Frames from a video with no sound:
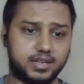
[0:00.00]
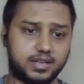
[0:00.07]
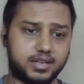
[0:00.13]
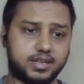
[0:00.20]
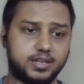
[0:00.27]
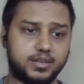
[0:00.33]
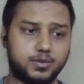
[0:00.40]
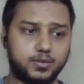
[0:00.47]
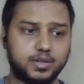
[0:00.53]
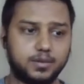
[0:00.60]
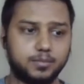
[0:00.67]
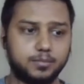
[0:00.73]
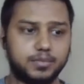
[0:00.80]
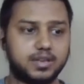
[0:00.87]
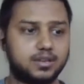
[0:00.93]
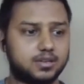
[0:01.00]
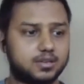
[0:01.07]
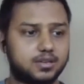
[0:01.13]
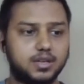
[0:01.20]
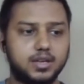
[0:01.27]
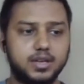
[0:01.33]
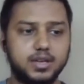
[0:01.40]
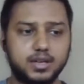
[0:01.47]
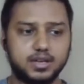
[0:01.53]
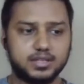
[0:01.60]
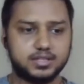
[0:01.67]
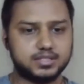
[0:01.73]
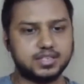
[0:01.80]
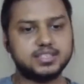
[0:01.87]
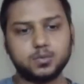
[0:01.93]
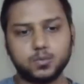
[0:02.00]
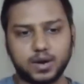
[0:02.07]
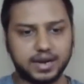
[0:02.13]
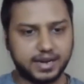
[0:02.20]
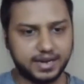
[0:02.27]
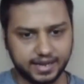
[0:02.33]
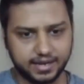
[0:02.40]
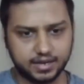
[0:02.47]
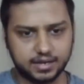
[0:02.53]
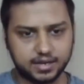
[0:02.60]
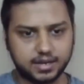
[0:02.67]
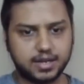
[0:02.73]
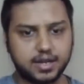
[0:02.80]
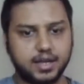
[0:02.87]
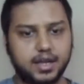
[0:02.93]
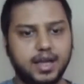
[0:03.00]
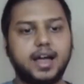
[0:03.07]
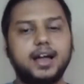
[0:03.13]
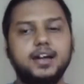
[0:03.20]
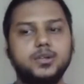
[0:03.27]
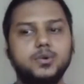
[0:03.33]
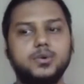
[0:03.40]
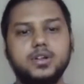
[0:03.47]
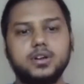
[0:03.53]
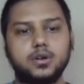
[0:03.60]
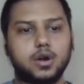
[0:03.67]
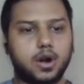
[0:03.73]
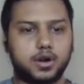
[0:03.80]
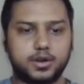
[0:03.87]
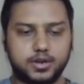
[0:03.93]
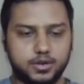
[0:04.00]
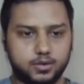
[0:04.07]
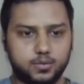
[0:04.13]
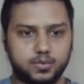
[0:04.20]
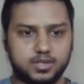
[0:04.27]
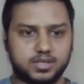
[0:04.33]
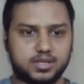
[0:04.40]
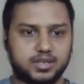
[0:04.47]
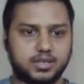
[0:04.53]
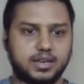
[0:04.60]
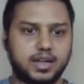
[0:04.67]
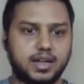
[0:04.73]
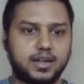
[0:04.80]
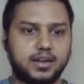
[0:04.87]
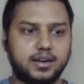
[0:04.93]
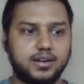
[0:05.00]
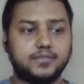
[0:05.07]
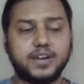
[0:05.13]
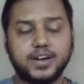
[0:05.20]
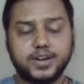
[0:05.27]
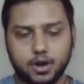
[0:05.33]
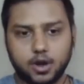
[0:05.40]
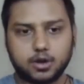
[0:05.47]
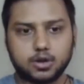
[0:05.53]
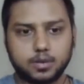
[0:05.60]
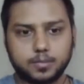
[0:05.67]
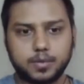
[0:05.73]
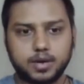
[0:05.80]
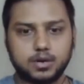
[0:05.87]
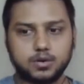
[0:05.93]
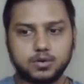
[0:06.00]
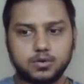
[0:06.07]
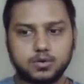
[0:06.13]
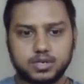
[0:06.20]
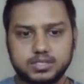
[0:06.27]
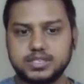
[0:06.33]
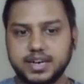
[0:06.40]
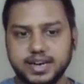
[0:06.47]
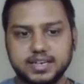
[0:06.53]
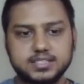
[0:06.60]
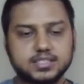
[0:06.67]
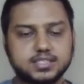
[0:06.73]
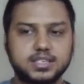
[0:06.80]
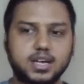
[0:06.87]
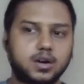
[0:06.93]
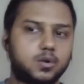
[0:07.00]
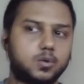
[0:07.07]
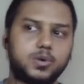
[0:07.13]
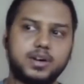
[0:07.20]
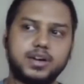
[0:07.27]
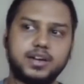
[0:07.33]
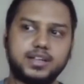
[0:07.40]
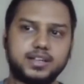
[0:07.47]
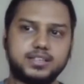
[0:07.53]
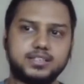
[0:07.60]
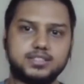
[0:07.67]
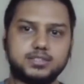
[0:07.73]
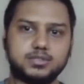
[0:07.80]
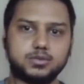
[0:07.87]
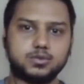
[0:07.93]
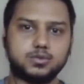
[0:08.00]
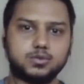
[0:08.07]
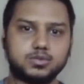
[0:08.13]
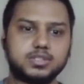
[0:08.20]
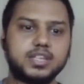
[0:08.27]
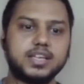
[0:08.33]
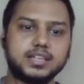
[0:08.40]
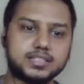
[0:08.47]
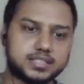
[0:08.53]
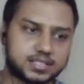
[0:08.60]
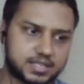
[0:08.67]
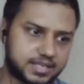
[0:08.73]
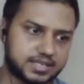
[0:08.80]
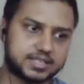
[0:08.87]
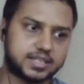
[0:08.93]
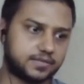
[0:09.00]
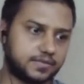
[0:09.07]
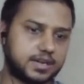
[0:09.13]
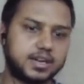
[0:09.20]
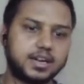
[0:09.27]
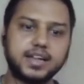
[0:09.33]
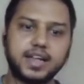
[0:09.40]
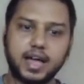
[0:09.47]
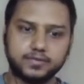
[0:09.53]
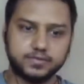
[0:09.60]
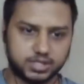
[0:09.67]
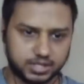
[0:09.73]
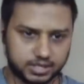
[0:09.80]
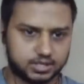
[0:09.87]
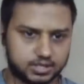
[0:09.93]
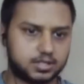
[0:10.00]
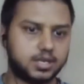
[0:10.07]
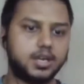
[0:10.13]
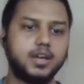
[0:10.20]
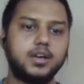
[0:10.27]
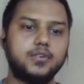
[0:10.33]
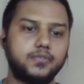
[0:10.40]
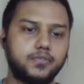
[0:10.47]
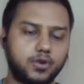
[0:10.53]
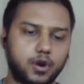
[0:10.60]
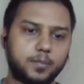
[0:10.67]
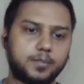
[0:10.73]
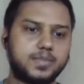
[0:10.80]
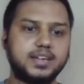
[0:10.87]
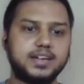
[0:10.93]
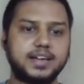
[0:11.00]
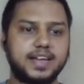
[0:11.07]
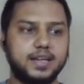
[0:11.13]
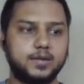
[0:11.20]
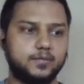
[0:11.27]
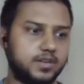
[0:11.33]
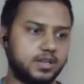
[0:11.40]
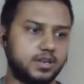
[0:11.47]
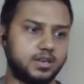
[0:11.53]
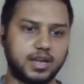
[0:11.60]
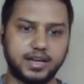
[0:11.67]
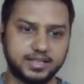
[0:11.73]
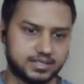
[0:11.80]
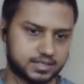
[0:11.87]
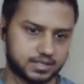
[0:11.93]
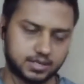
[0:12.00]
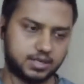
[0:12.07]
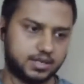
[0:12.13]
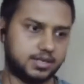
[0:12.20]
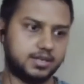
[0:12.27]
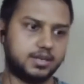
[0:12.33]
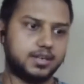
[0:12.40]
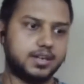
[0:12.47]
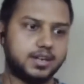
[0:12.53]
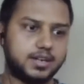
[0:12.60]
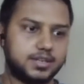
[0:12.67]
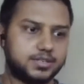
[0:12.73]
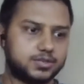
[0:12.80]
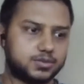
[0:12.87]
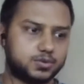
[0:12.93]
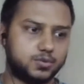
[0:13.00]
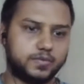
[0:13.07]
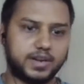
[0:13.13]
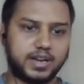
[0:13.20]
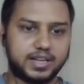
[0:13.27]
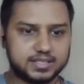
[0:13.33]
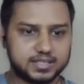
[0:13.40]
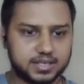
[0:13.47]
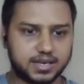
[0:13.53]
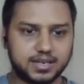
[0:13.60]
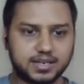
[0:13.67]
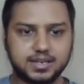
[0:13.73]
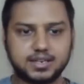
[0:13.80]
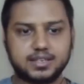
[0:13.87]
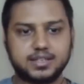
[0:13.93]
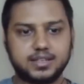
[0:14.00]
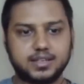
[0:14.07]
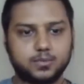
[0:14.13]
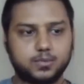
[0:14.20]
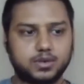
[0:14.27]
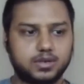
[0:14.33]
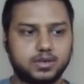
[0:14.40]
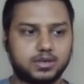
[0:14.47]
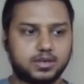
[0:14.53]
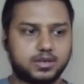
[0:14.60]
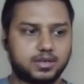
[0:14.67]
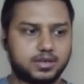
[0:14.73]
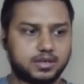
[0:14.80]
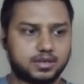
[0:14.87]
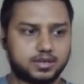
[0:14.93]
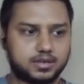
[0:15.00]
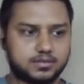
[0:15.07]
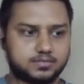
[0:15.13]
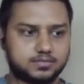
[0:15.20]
area you can pick just one tech and you can continue with it and if i talk about trends nowadays so things yes definitely have changed from the time when i started so when i started there were